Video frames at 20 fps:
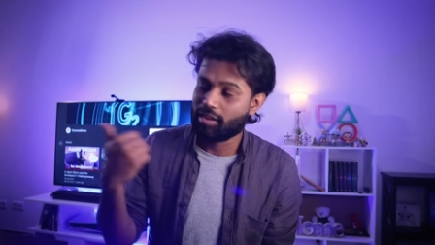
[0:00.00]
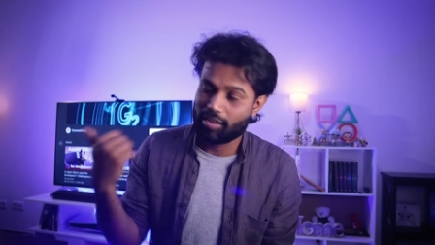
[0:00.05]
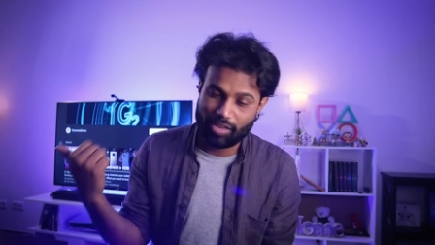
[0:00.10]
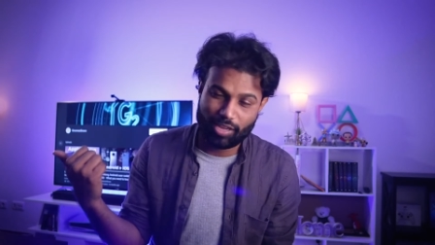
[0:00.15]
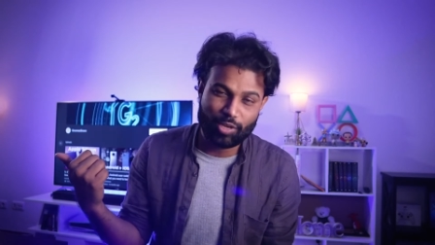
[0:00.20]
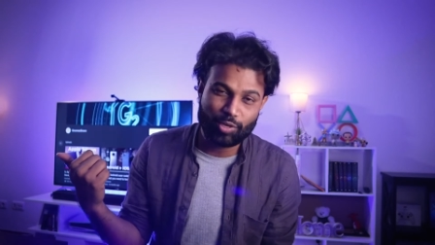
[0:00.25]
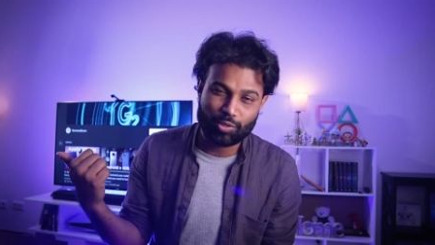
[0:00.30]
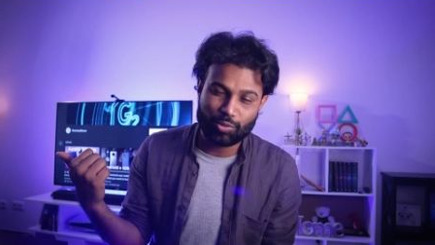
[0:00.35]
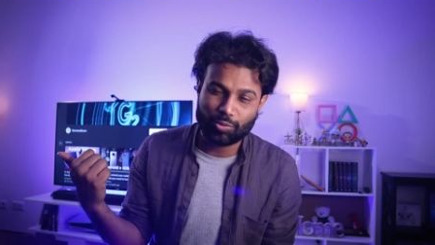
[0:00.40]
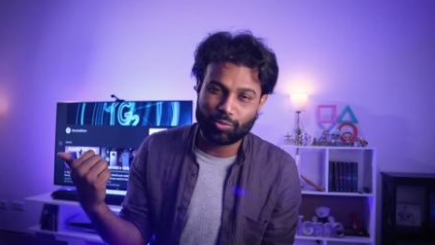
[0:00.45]

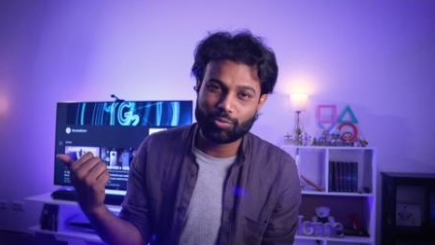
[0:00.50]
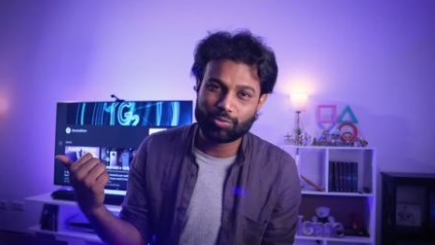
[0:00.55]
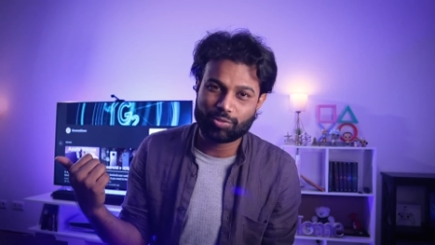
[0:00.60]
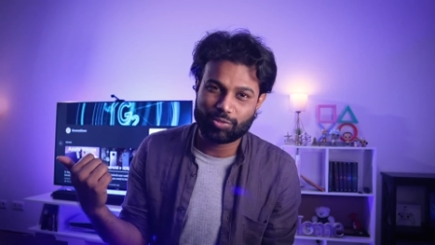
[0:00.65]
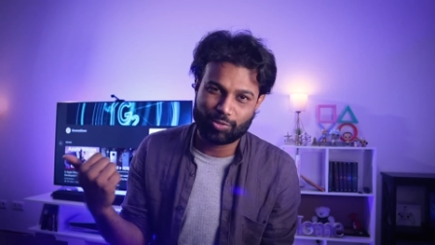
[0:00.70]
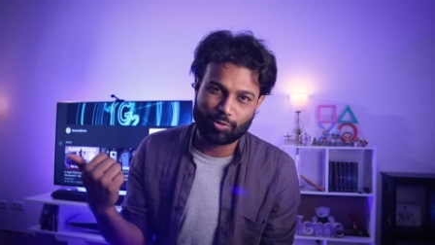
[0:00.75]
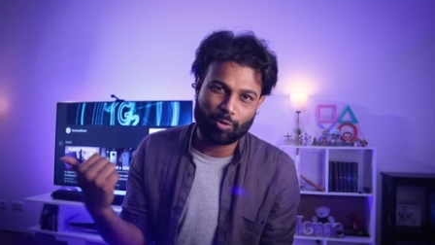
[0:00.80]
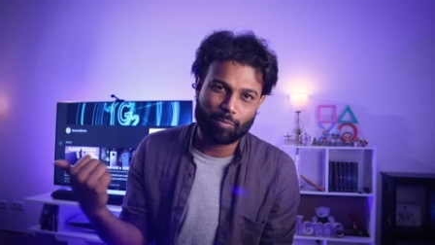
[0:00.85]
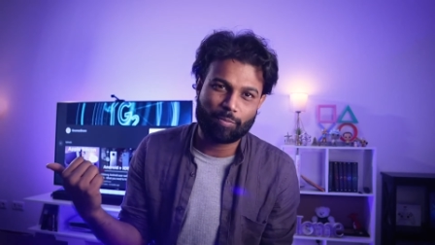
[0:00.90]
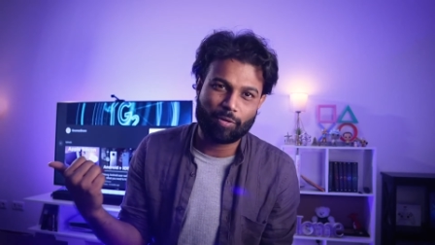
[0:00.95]
into
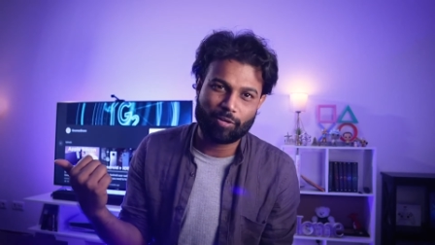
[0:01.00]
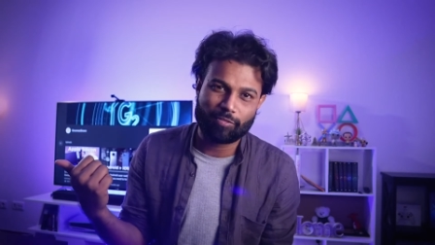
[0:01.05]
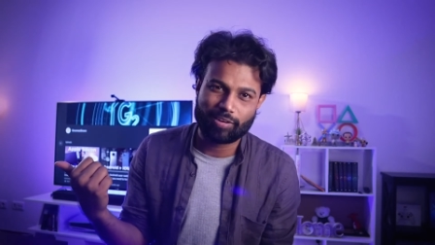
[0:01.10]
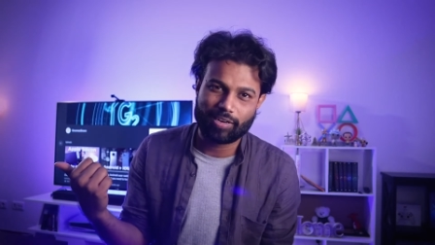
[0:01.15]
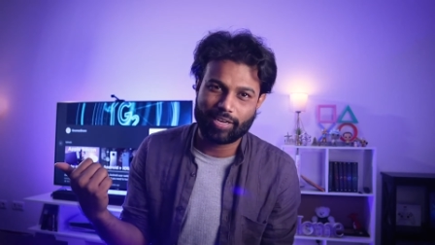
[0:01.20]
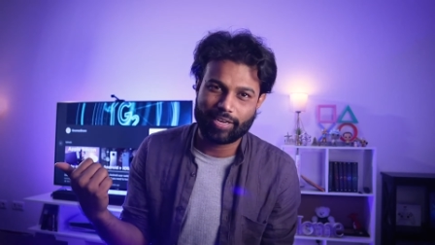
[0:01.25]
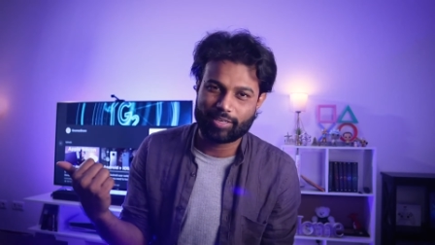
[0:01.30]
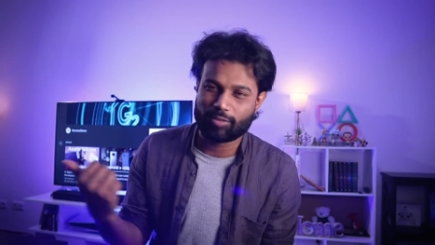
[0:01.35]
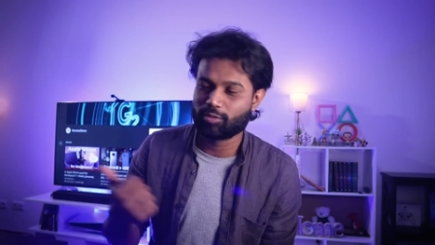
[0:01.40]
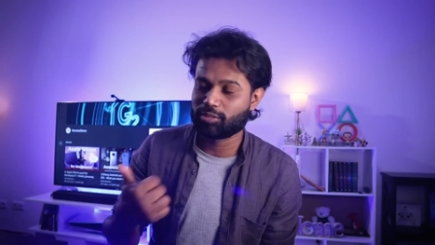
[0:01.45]
your power
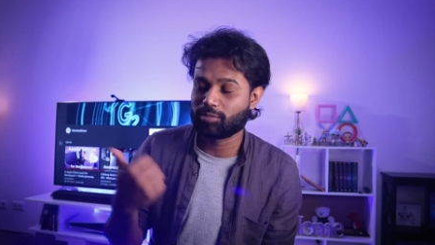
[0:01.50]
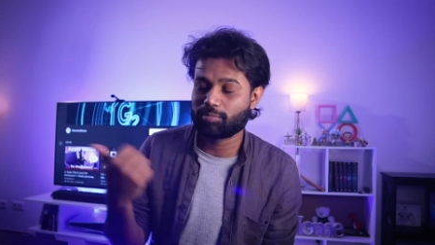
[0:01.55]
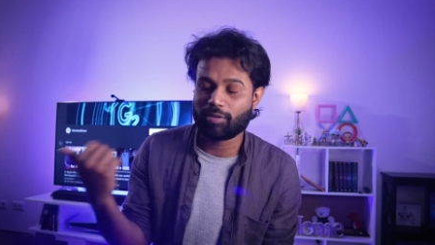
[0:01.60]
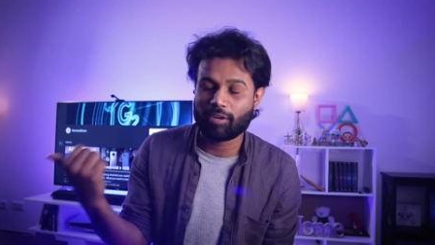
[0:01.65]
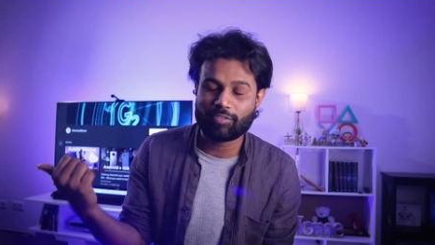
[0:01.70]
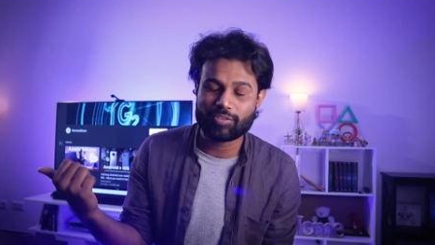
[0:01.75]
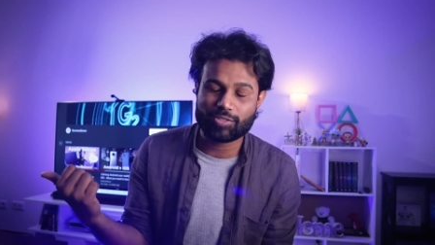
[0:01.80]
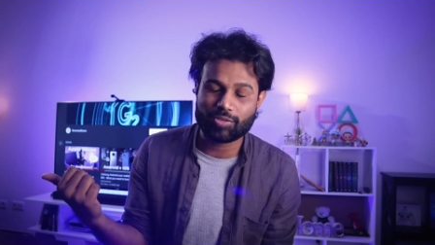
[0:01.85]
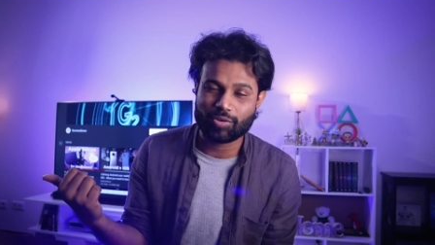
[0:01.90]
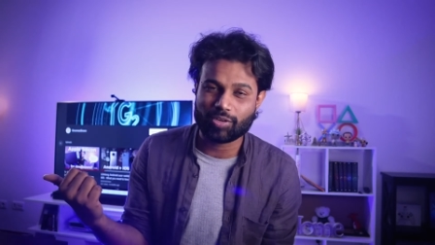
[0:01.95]
line or the
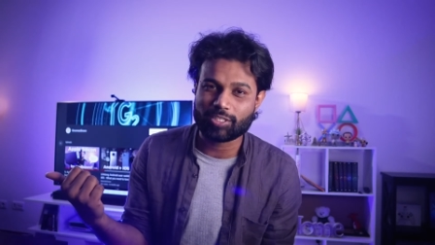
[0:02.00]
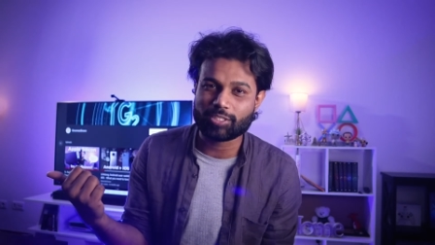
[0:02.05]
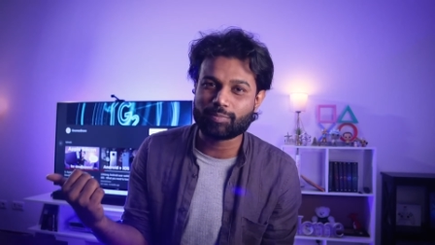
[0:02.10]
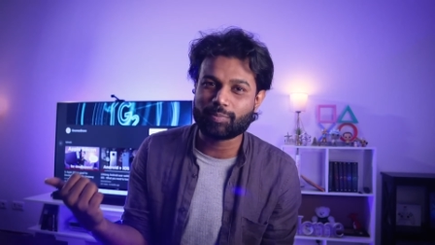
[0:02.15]
power sockets,